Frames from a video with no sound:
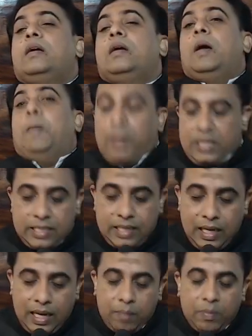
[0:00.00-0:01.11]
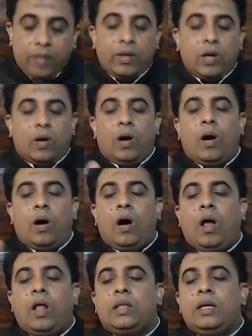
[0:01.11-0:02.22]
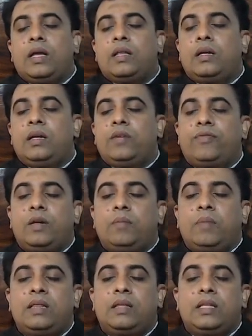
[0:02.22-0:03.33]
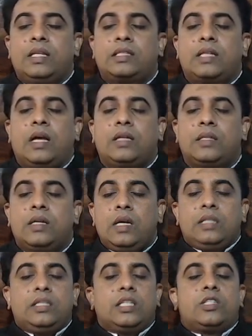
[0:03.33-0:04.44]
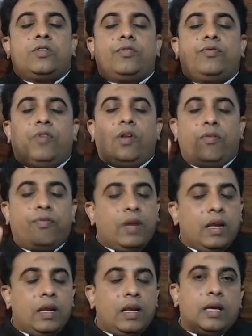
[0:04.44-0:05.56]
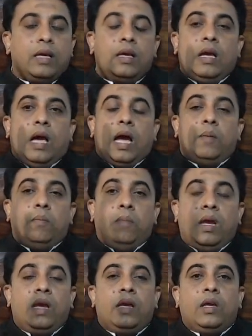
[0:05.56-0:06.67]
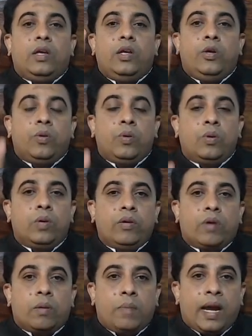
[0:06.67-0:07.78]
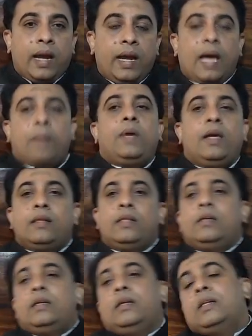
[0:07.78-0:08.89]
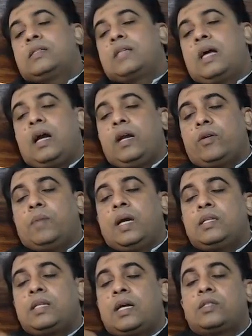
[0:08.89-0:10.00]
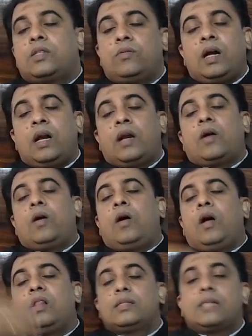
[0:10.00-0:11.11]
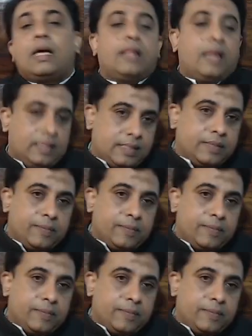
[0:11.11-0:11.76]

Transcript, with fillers: But still I am giving all the other different mantra dikshas just to fulfill and make your mind happy. Inside your Mahishasura want all the sadhanas.